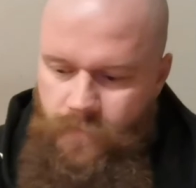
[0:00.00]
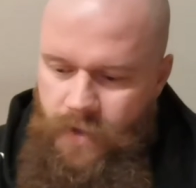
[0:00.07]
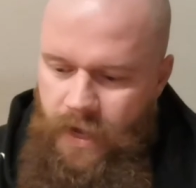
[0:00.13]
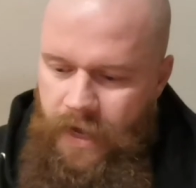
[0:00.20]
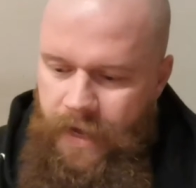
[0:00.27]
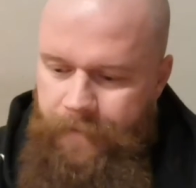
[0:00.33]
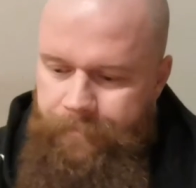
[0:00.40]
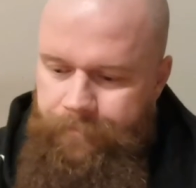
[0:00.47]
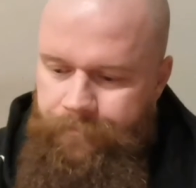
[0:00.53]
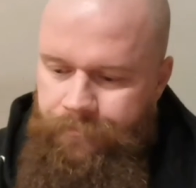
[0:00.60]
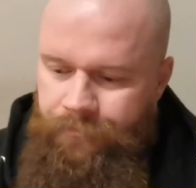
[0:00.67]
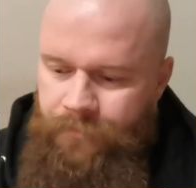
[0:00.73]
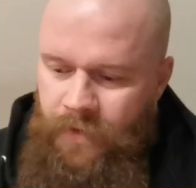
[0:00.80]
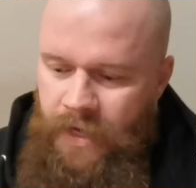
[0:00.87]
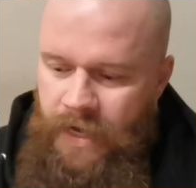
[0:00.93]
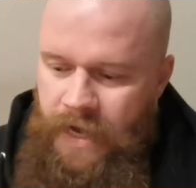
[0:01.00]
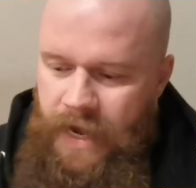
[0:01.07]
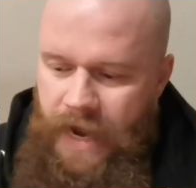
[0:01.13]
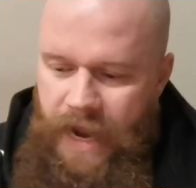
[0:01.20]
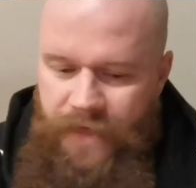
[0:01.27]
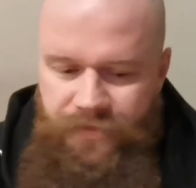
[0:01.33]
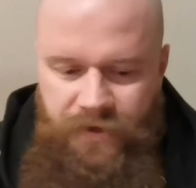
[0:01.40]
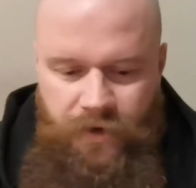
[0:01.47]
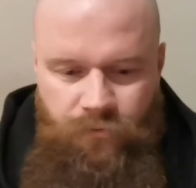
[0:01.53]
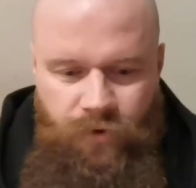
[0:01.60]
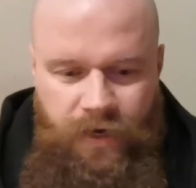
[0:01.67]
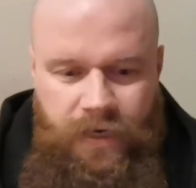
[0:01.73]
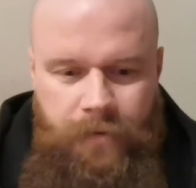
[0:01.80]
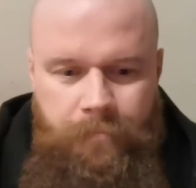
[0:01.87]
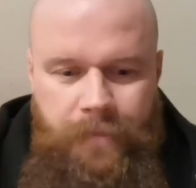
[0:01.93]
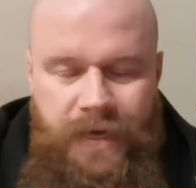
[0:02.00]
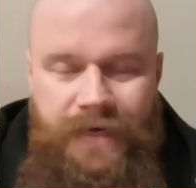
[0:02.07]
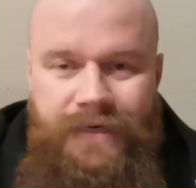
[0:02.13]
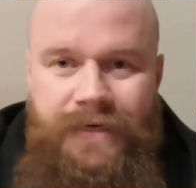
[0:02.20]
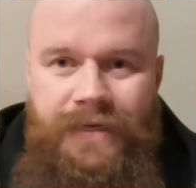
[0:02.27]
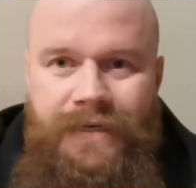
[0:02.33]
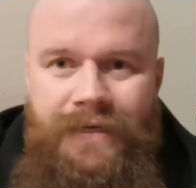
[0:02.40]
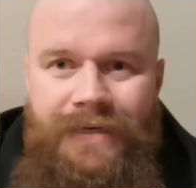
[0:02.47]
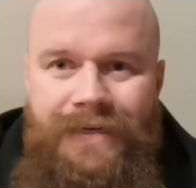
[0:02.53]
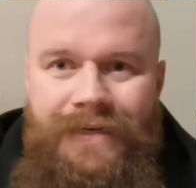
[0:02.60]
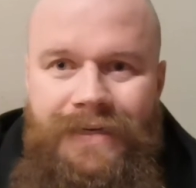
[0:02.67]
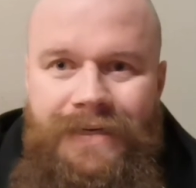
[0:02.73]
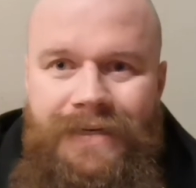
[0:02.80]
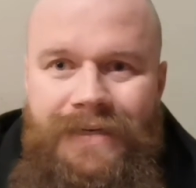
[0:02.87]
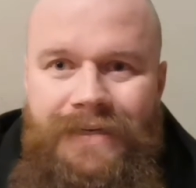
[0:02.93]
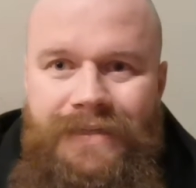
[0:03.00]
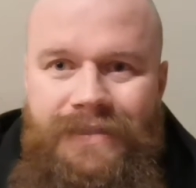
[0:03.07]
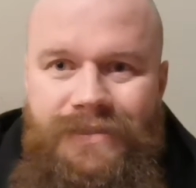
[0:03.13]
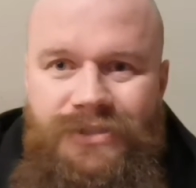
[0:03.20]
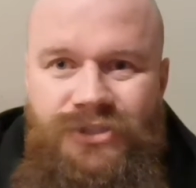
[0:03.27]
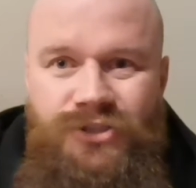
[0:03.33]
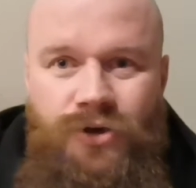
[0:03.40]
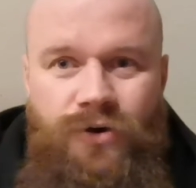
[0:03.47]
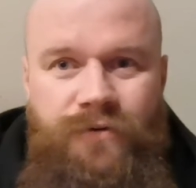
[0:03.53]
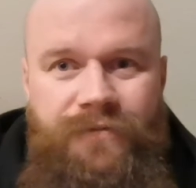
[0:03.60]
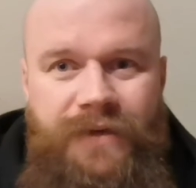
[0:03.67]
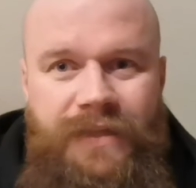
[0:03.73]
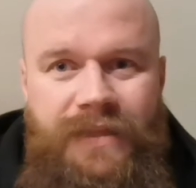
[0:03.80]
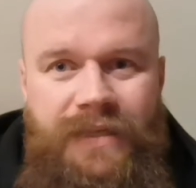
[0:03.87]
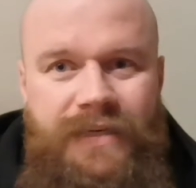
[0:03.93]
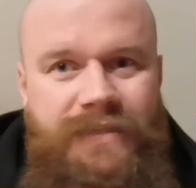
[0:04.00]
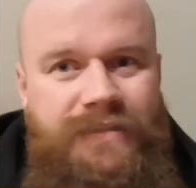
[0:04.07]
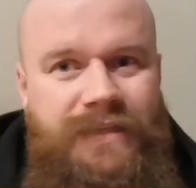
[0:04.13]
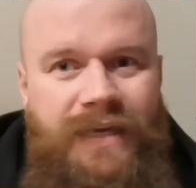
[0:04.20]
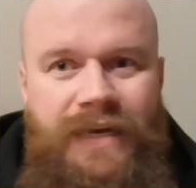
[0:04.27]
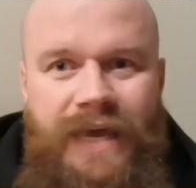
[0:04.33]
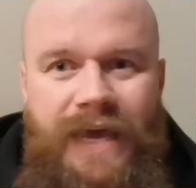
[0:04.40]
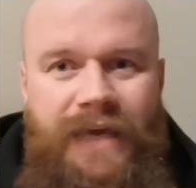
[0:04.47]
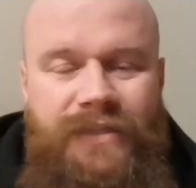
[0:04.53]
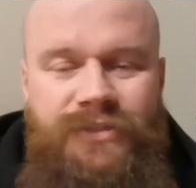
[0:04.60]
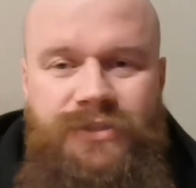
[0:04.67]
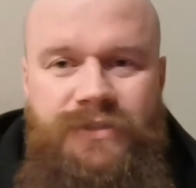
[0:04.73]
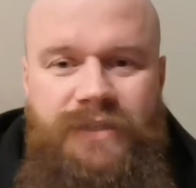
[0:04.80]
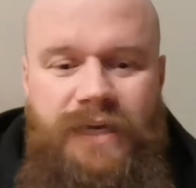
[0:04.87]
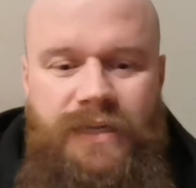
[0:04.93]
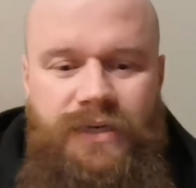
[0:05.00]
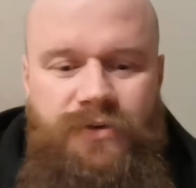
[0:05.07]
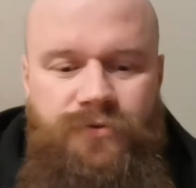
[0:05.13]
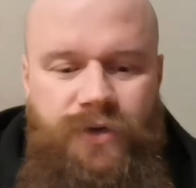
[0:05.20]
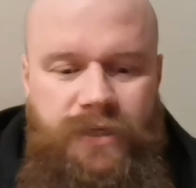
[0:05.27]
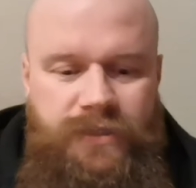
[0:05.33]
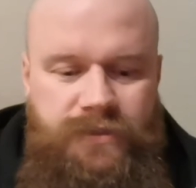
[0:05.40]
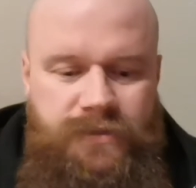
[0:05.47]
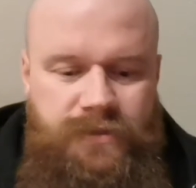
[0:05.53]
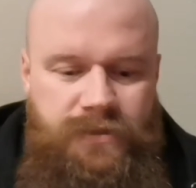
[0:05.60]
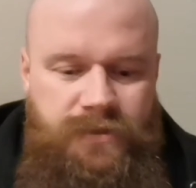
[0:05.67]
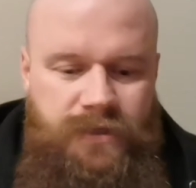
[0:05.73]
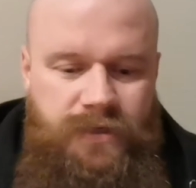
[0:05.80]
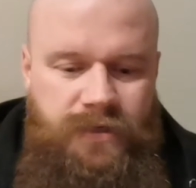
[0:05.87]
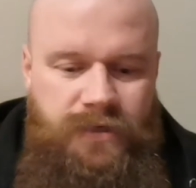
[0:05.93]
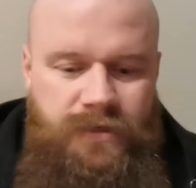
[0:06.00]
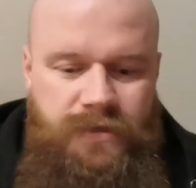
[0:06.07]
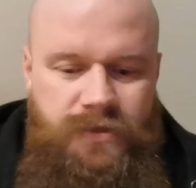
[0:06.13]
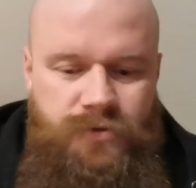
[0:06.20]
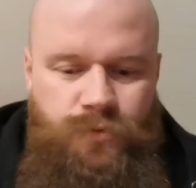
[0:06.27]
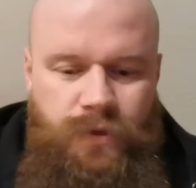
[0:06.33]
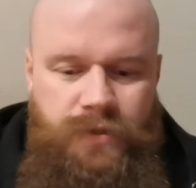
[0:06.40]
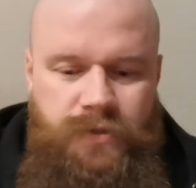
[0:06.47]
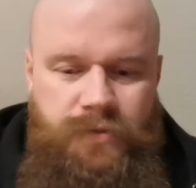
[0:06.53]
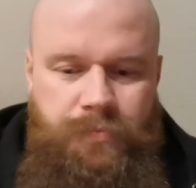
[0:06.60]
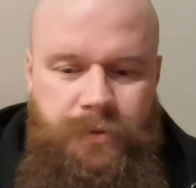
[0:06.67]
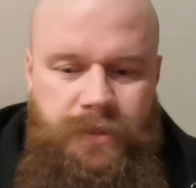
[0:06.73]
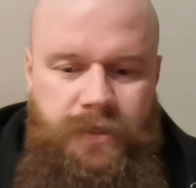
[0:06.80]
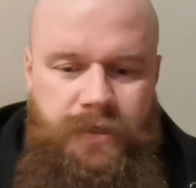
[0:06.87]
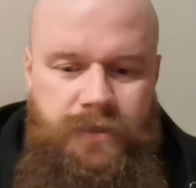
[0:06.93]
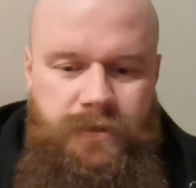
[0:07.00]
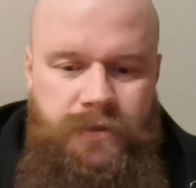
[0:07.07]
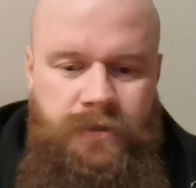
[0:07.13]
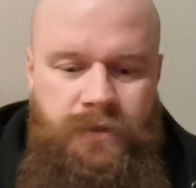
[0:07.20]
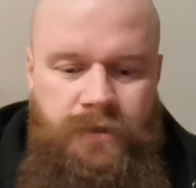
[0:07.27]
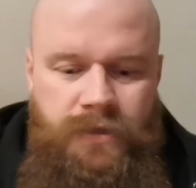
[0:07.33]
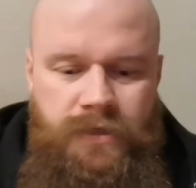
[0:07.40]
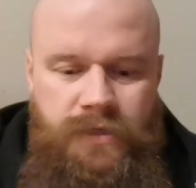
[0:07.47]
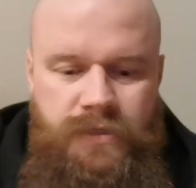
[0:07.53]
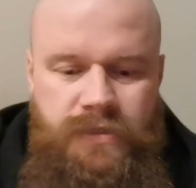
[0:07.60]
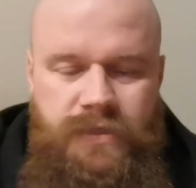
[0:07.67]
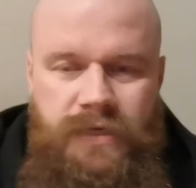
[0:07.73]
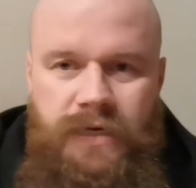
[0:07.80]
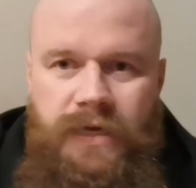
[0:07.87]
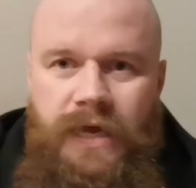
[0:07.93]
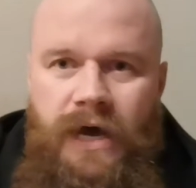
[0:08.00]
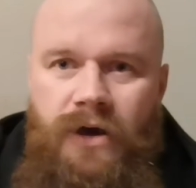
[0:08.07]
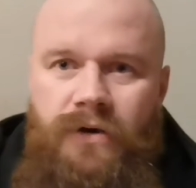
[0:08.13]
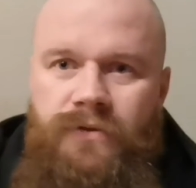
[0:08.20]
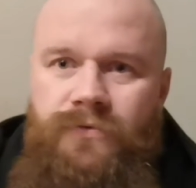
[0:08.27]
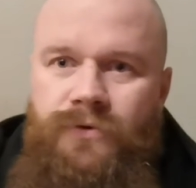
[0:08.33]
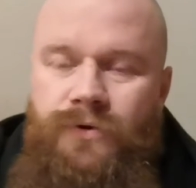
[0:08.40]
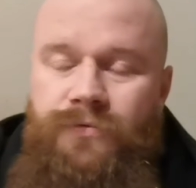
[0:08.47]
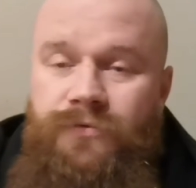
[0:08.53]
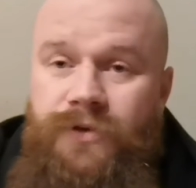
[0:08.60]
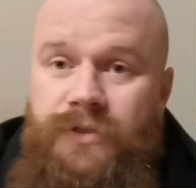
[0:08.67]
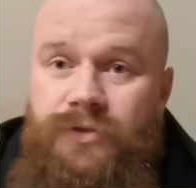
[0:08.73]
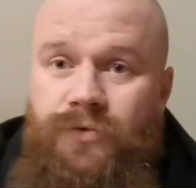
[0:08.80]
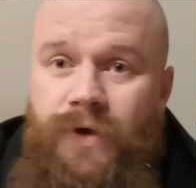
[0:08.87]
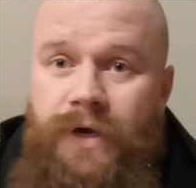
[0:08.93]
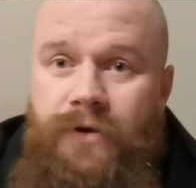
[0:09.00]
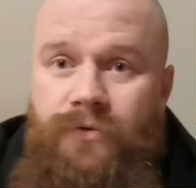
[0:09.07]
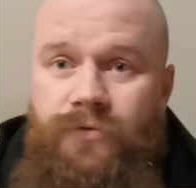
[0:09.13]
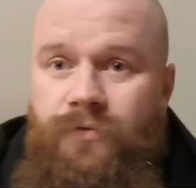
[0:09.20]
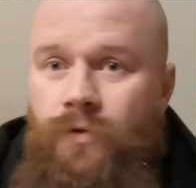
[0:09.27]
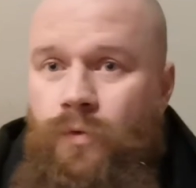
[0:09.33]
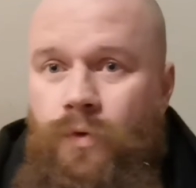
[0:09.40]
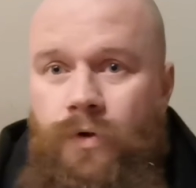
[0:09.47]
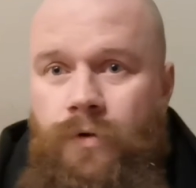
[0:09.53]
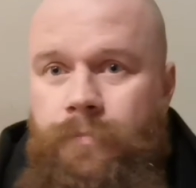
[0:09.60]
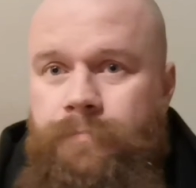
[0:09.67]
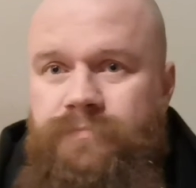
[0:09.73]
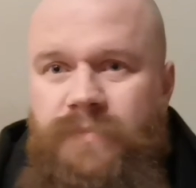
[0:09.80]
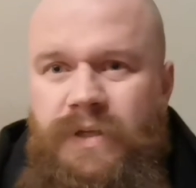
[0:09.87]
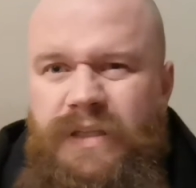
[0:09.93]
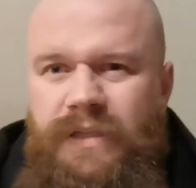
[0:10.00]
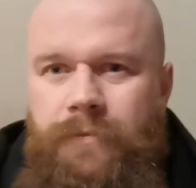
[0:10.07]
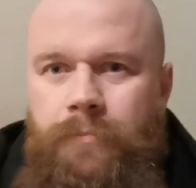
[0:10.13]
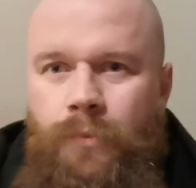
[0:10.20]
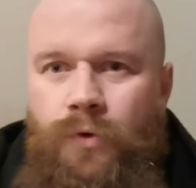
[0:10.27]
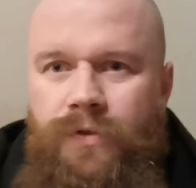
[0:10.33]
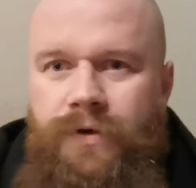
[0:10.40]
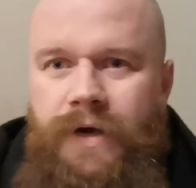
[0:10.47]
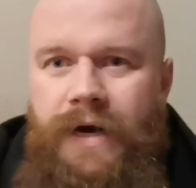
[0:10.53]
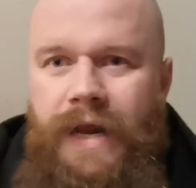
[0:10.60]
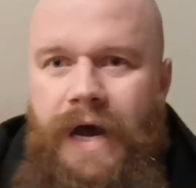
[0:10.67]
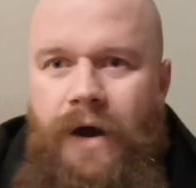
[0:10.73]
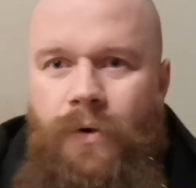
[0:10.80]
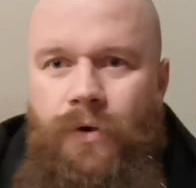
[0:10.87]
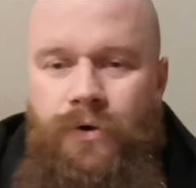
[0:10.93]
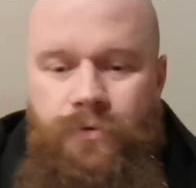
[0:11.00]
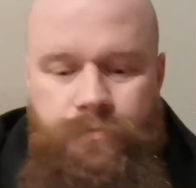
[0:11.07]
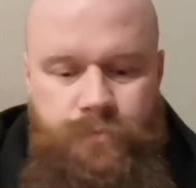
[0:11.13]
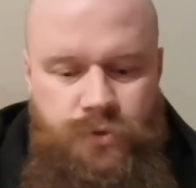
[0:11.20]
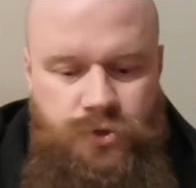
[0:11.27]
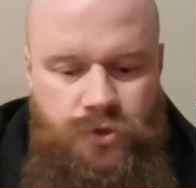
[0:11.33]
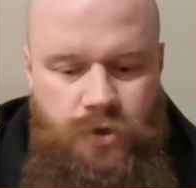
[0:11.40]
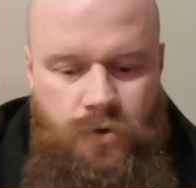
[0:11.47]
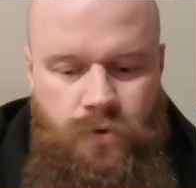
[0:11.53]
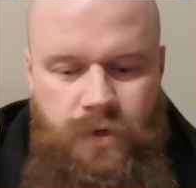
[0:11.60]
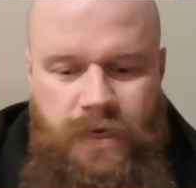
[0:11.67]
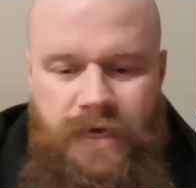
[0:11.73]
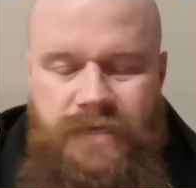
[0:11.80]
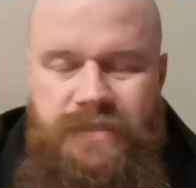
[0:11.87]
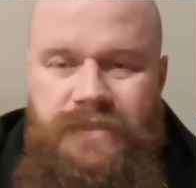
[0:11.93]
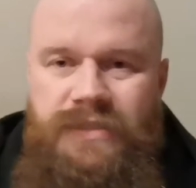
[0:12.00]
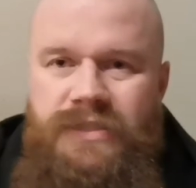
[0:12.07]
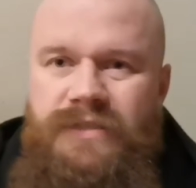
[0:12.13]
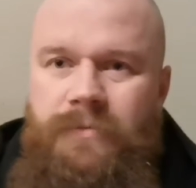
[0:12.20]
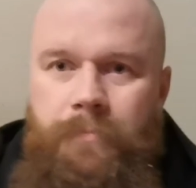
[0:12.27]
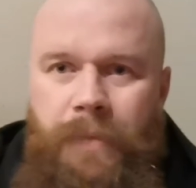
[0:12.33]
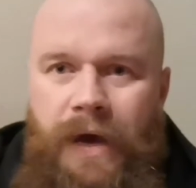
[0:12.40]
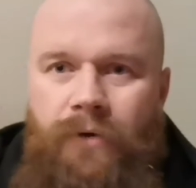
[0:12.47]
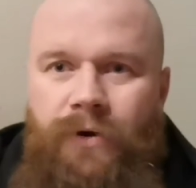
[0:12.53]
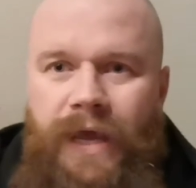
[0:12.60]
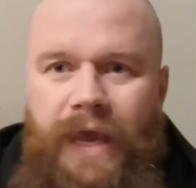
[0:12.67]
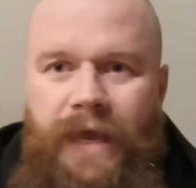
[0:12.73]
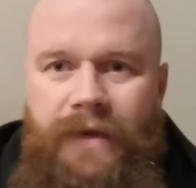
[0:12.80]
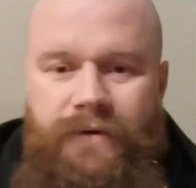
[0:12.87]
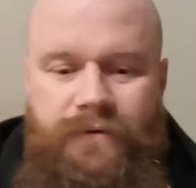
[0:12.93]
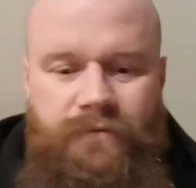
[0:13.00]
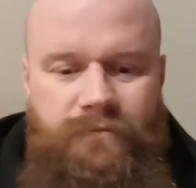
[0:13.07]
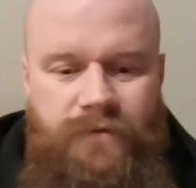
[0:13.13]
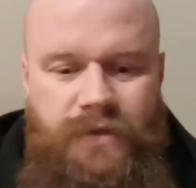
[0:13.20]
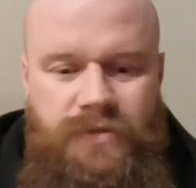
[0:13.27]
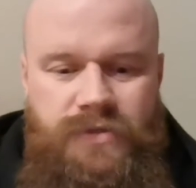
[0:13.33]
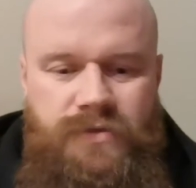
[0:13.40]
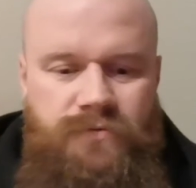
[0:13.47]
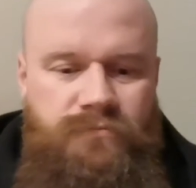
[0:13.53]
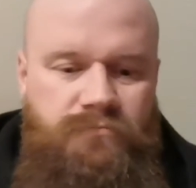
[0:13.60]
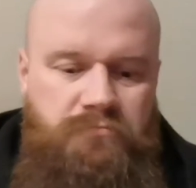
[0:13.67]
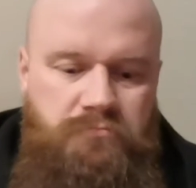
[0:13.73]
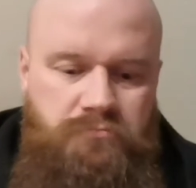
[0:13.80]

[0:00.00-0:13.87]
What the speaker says: And they recommend serving this at 8 to 10 degrees. This one's been sitting out of the refrigerator for a little more than an hour. So I guess it's about 8. That's